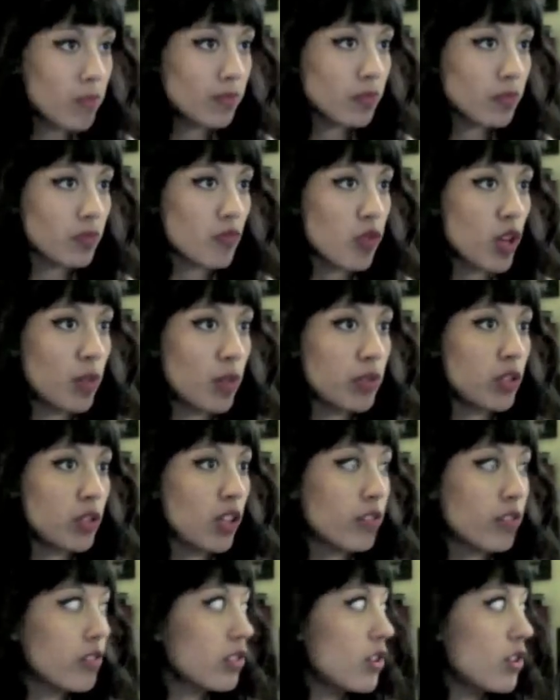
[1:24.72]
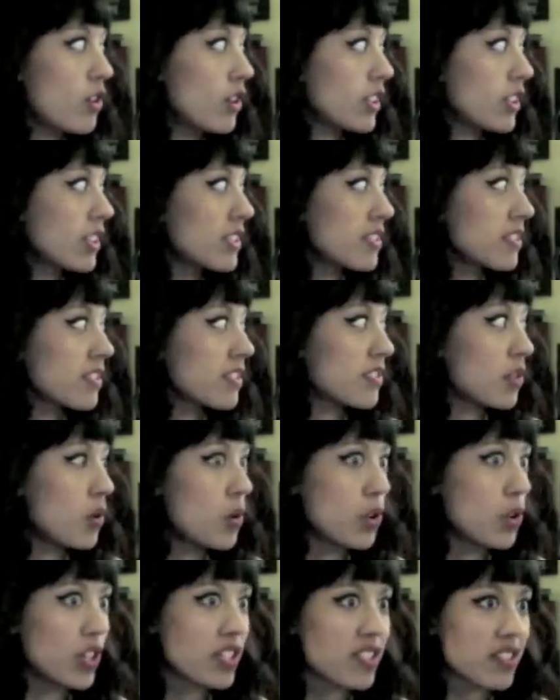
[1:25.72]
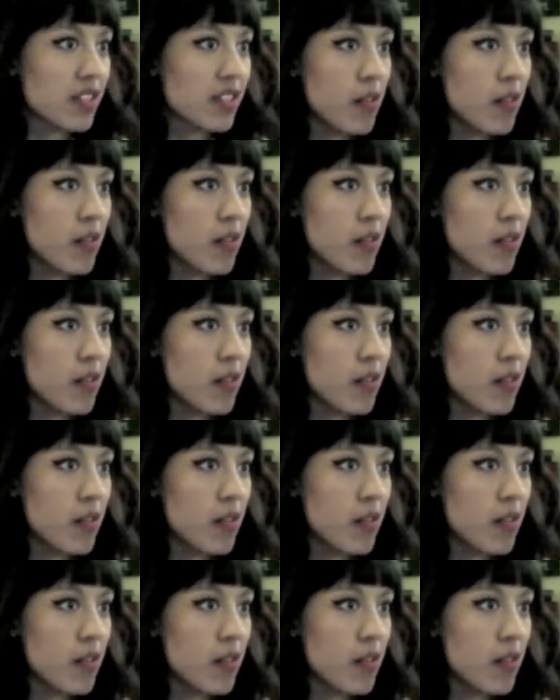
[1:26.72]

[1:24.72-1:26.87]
Probably not for long, because it's a horse.